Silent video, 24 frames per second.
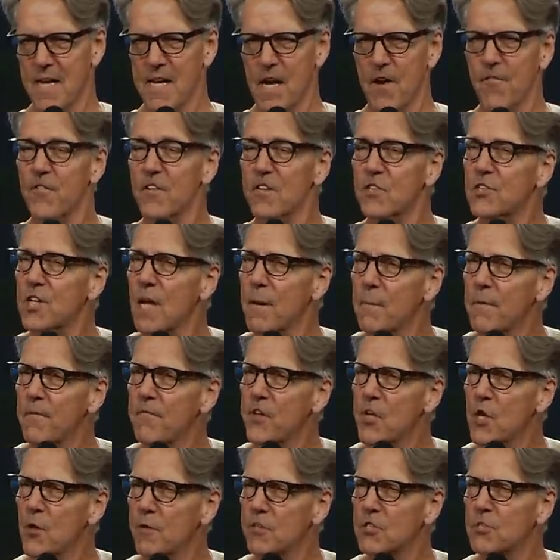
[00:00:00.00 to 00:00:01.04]
Now, for some
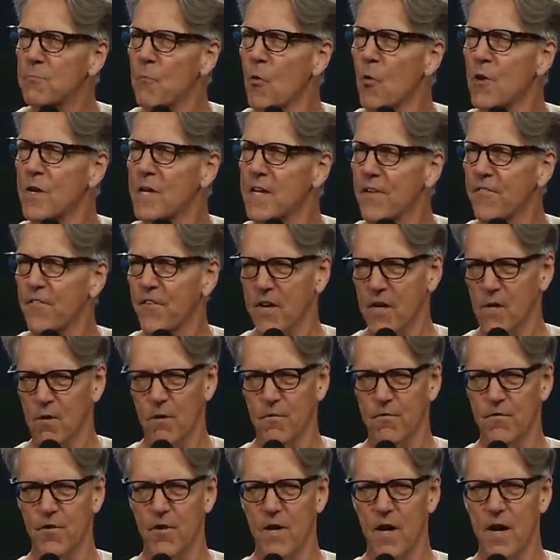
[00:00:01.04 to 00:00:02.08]
of you, it's more
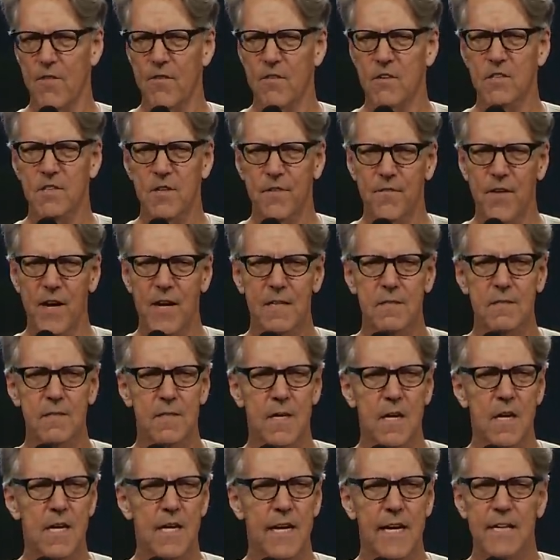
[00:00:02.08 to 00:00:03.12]
difficult. For others of
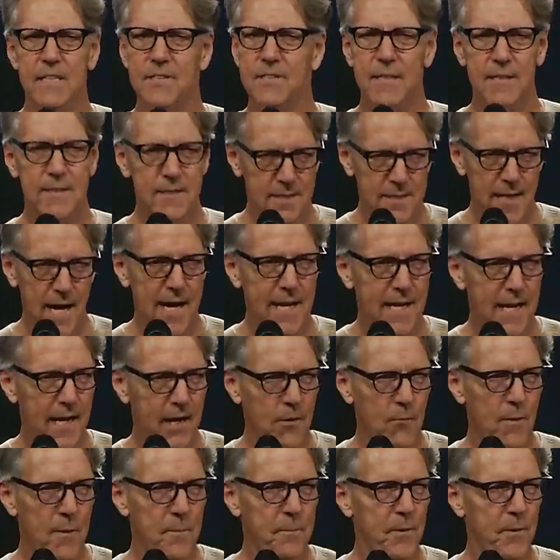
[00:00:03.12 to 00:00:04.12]
us, it's exciting.